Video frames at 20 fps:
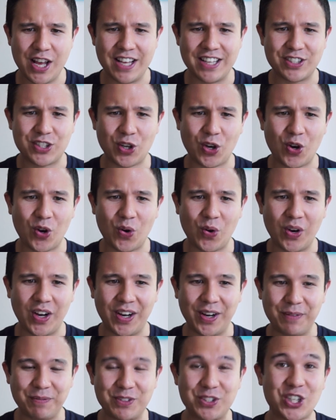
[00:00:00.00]
So
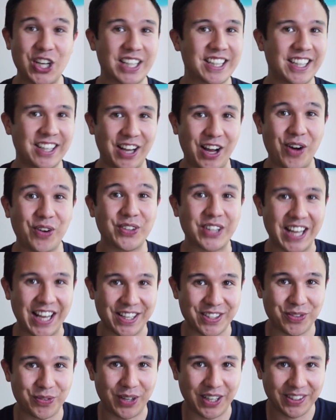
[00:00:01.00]
um, check that out
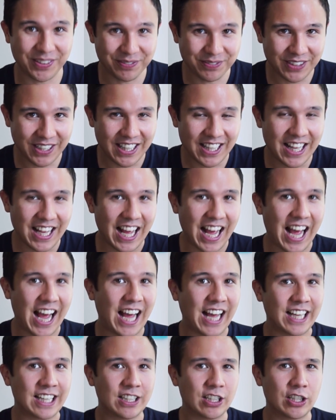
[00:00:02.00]
as well.
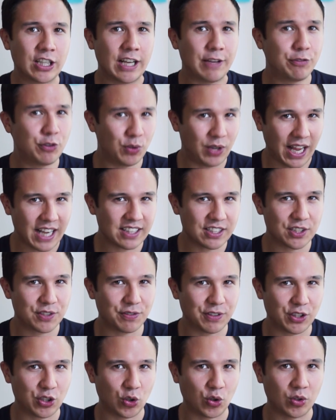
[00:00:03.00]
And if you like this
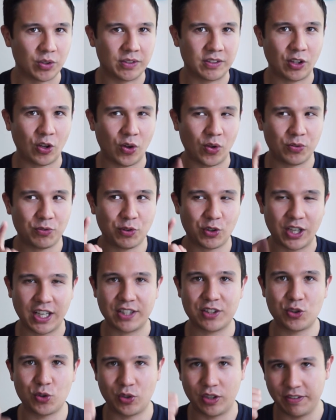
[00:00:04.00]
video, don't
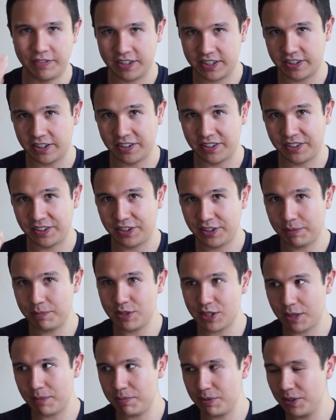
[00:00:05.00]
forget to give us a
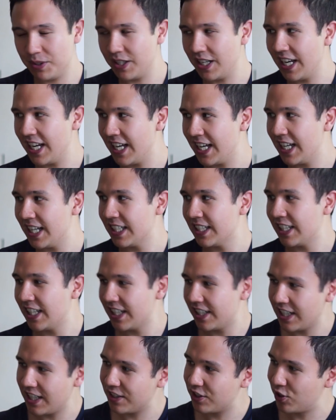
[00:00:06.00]
thumbs up and
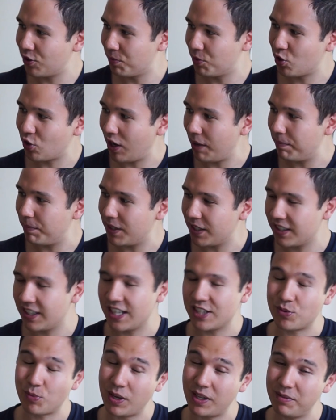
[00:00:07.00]
hit that subscribe button
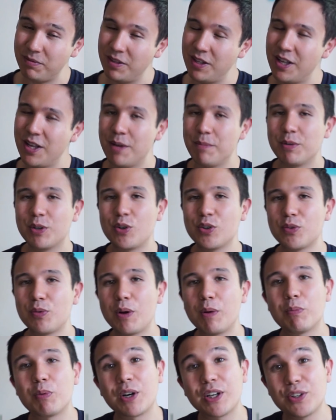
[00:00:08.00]
as well, because
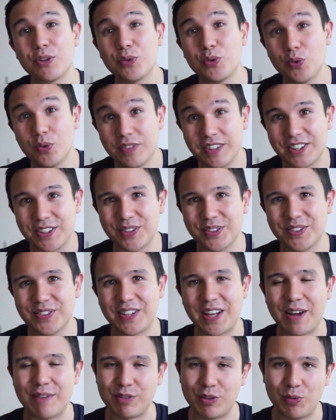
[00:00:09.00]
we'll bring you new
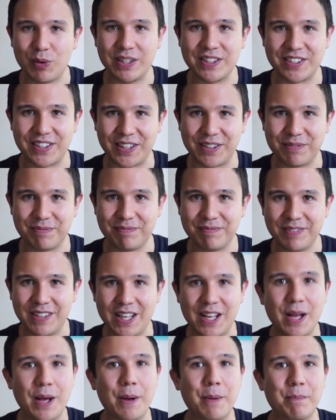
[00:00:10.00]
videos every Wednesday.
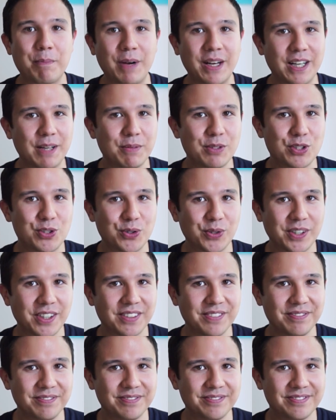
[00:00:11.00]
My name is
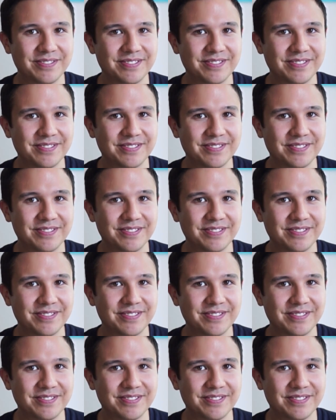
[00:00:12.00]
Julian.